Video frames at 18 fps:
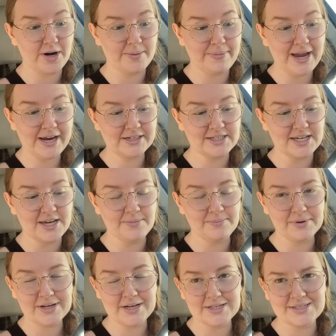it back to him
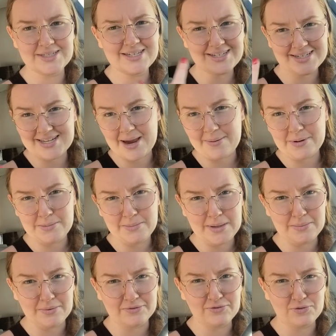because this has happened to me
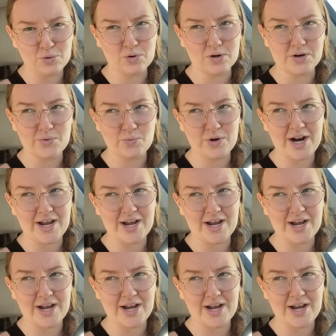before when